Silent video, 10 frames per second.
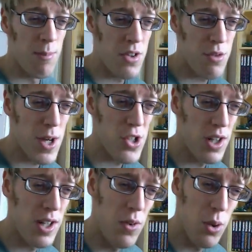
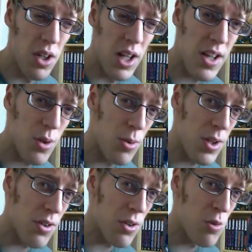Especially if you can get to a
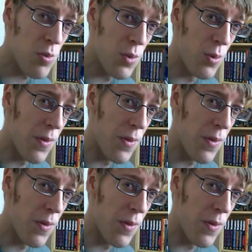Tesco's before